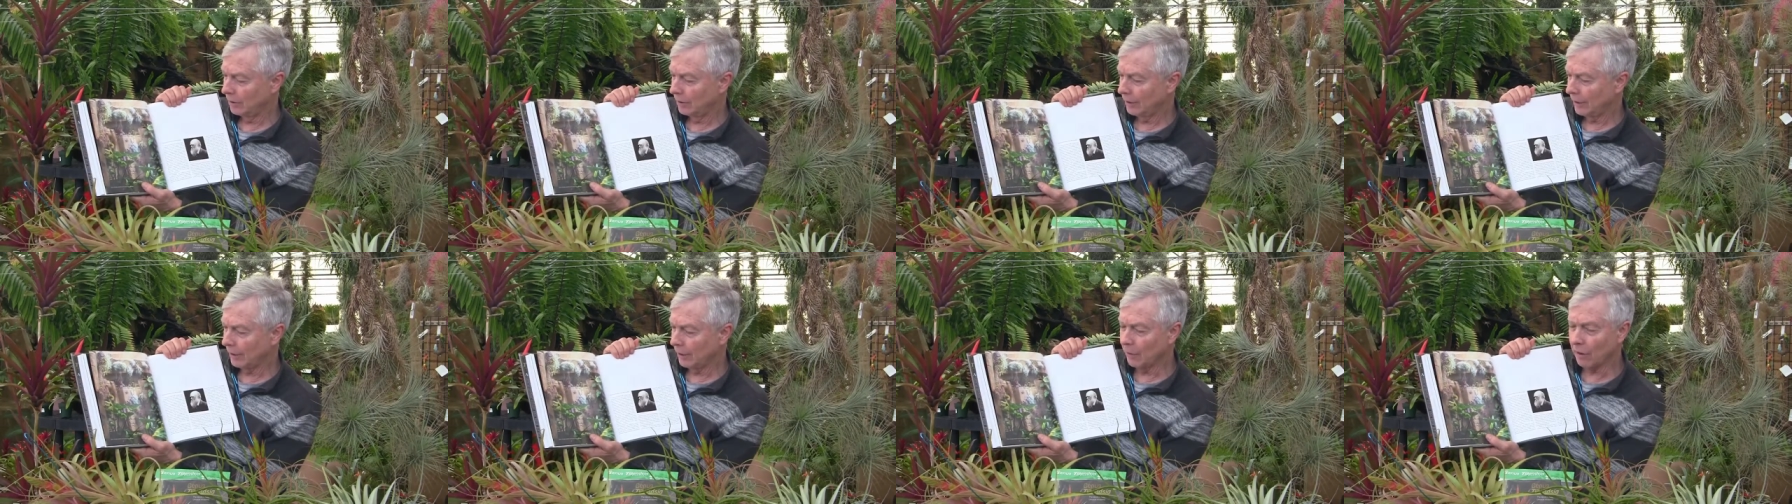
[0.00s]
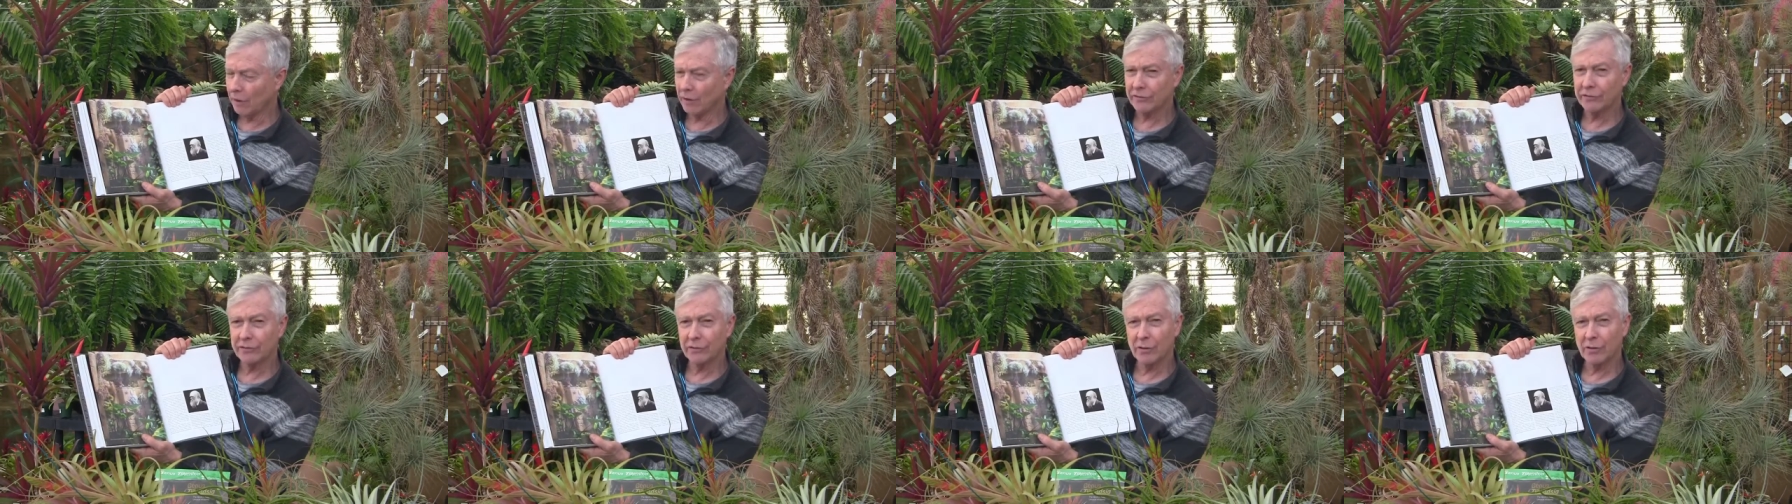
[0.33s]
And
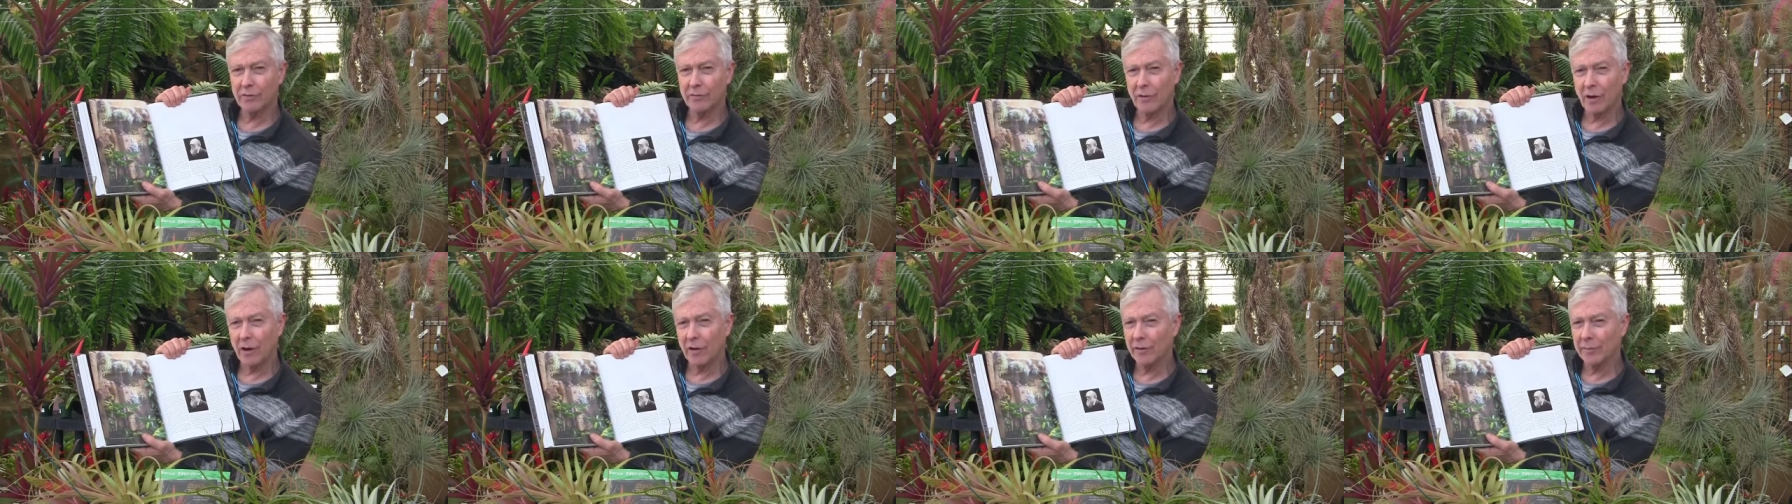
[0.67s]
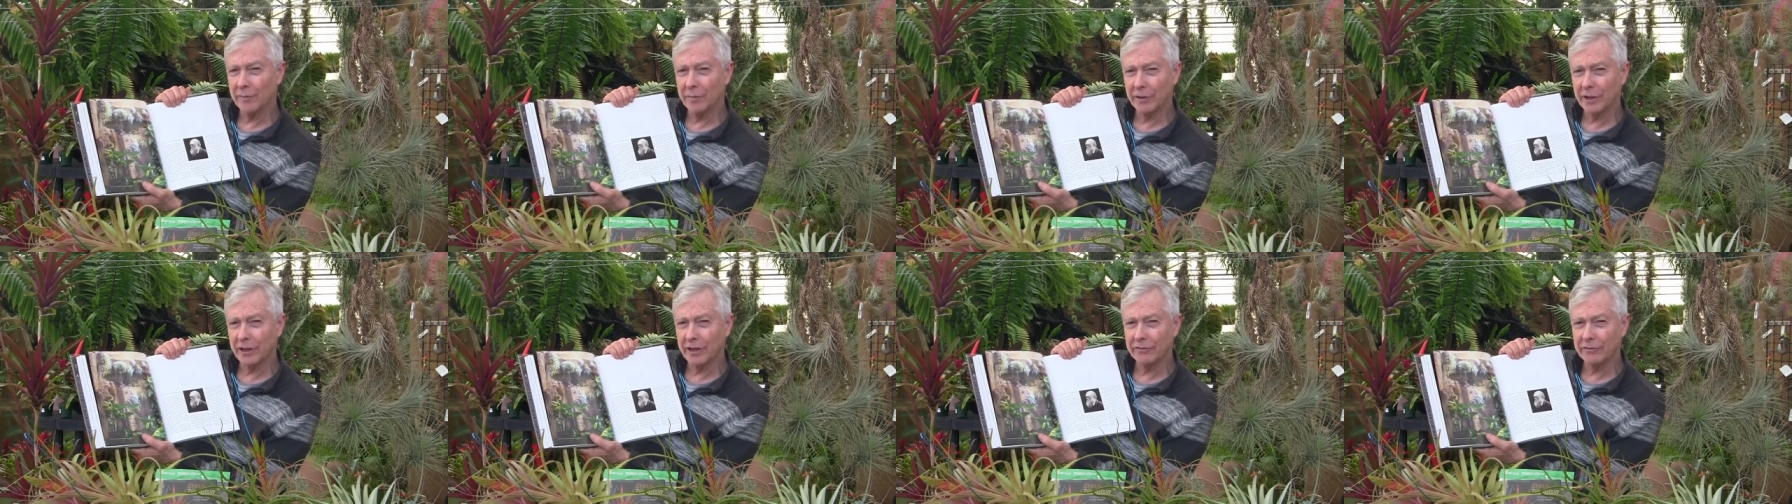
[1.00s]
also, of all
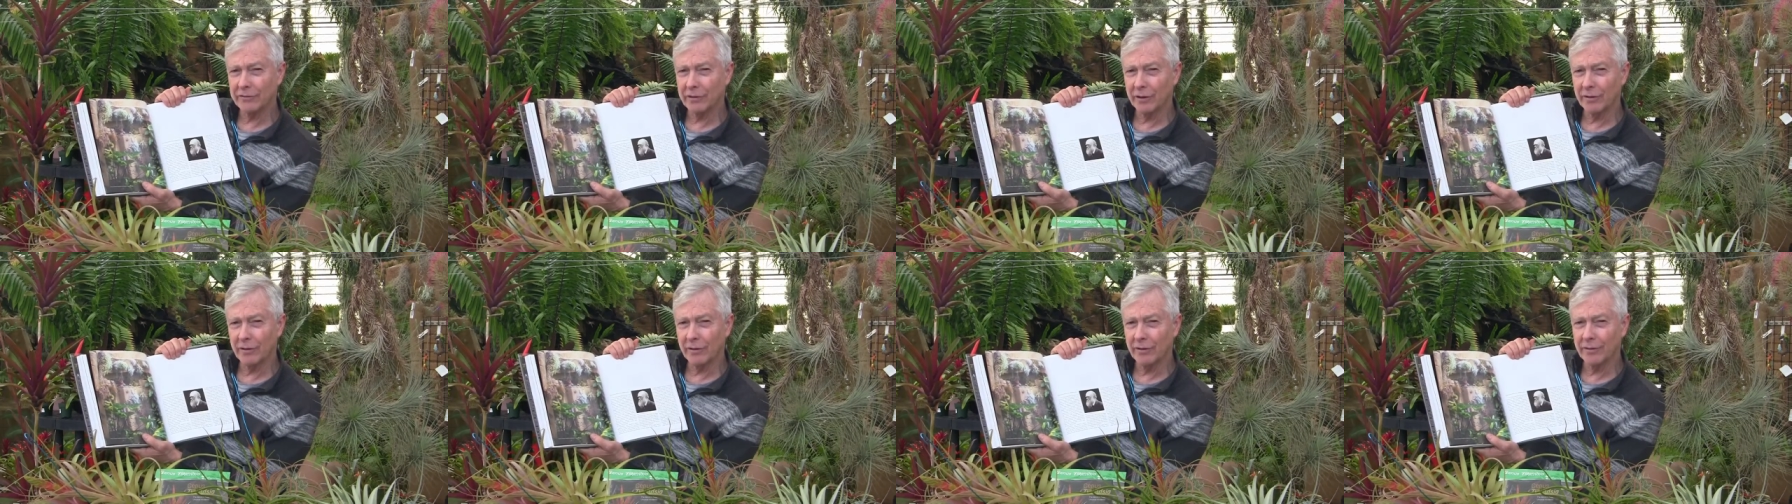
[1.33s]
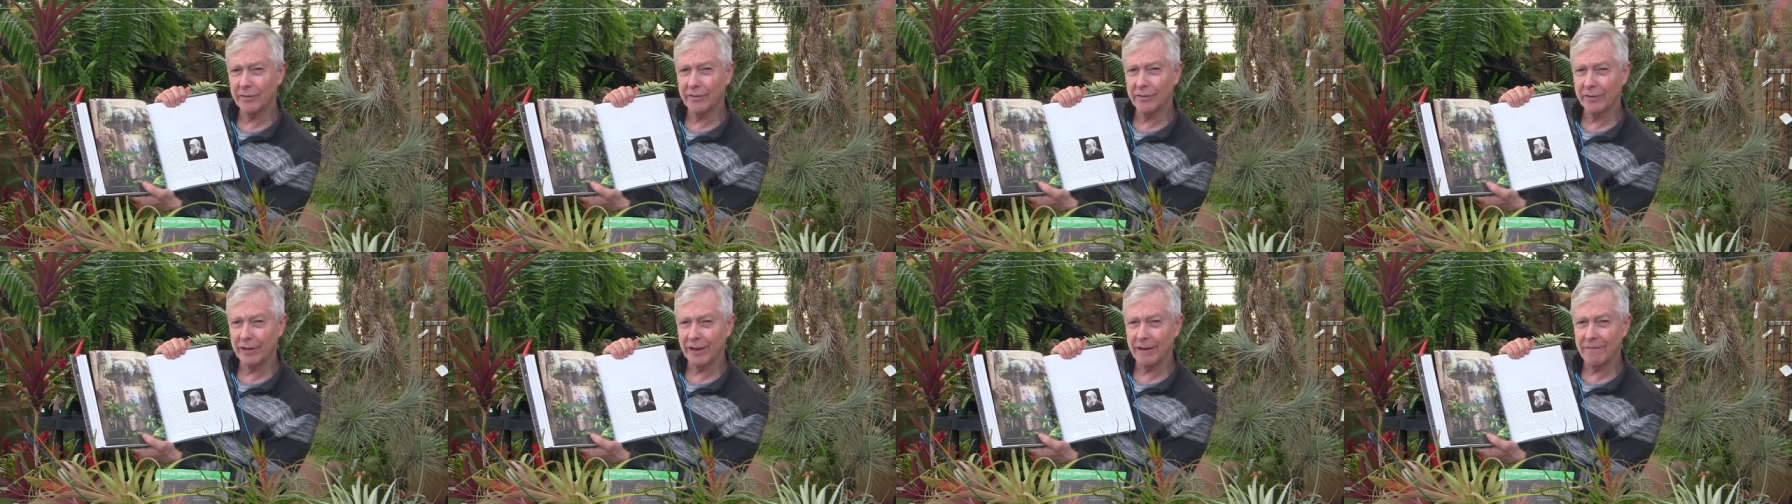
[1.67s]
the plants on
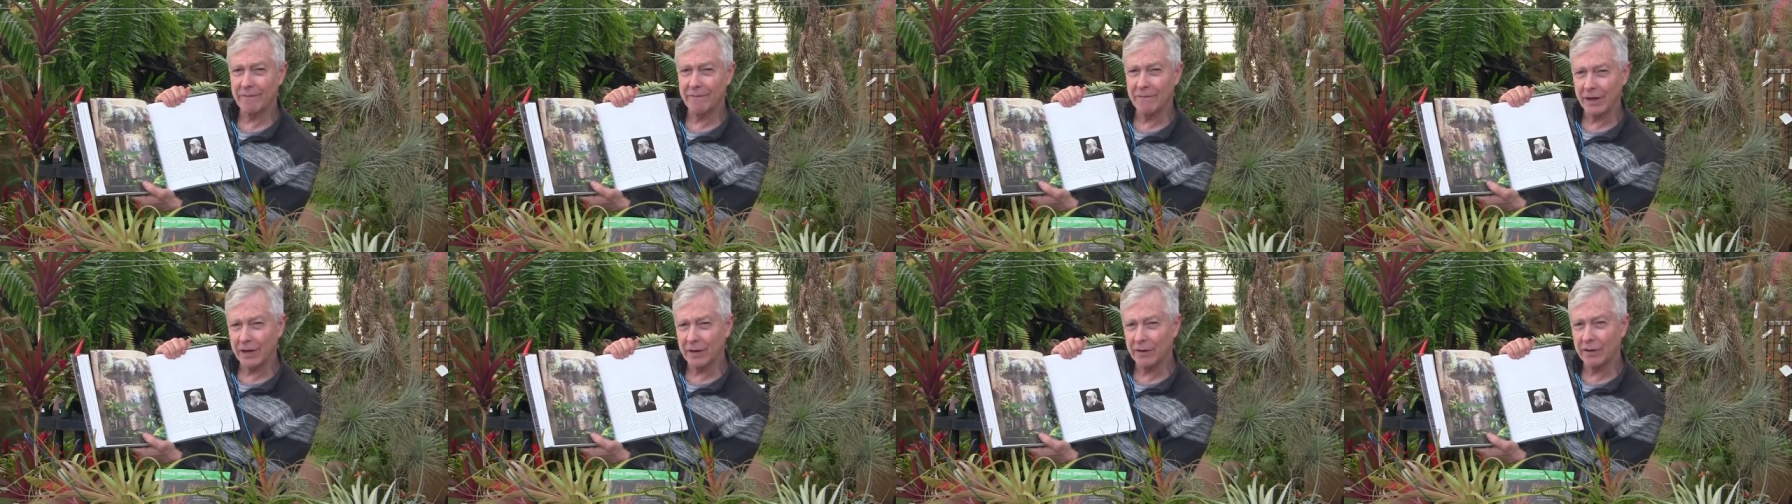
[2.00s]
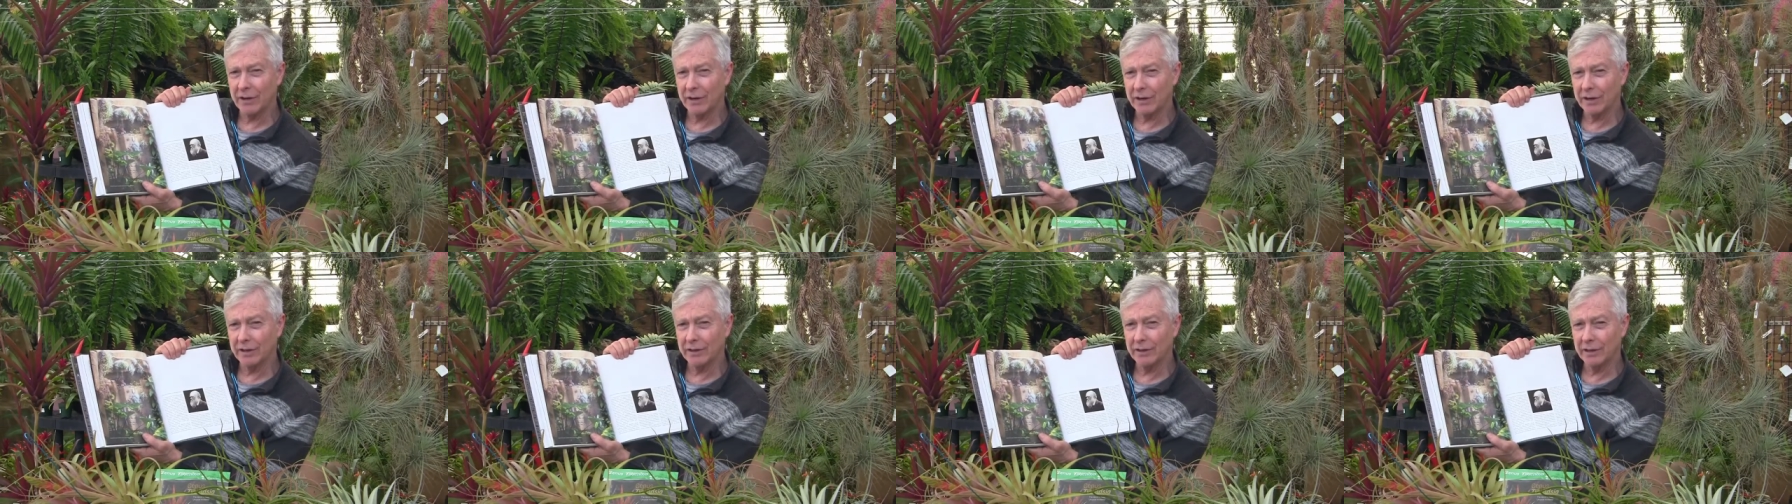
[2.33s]
Earth, they
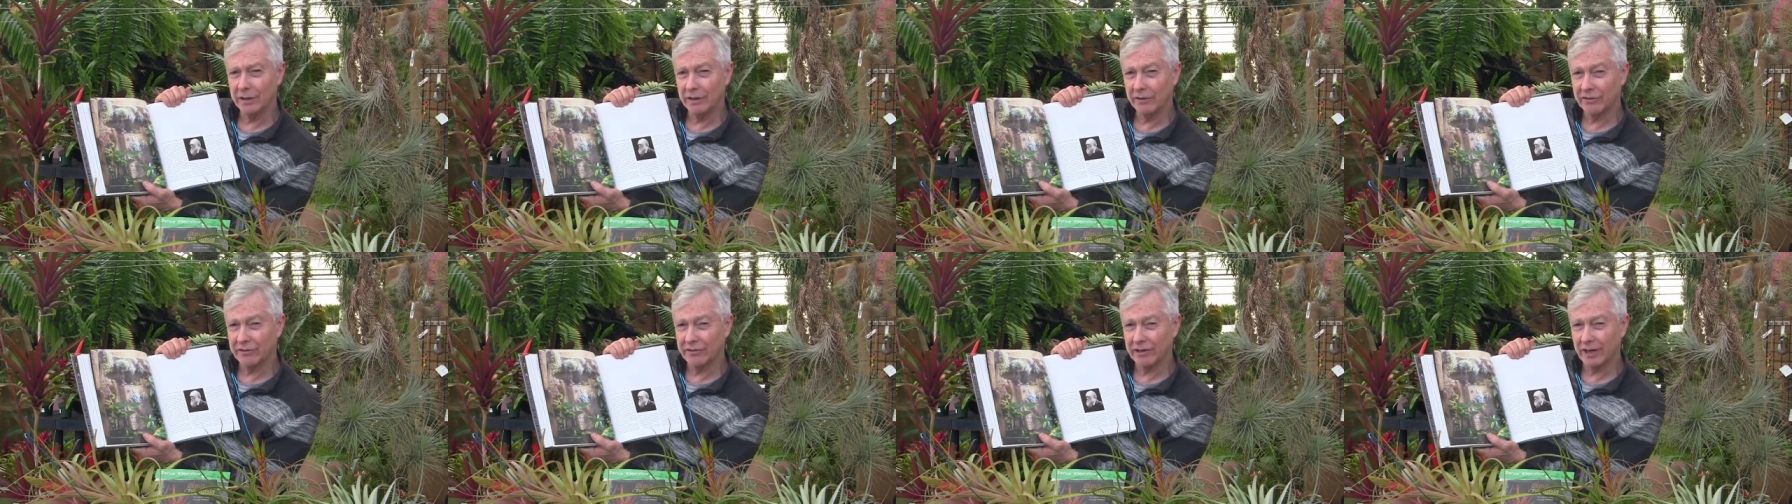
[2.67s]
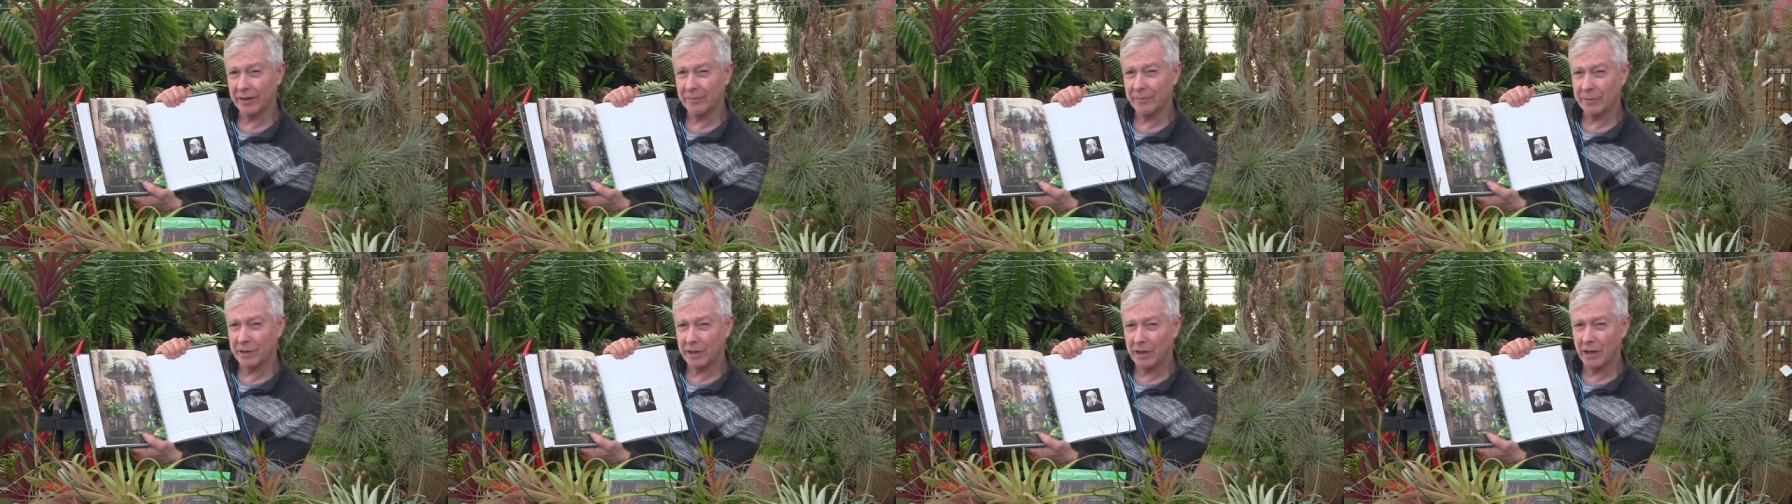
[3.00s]
vary in shape,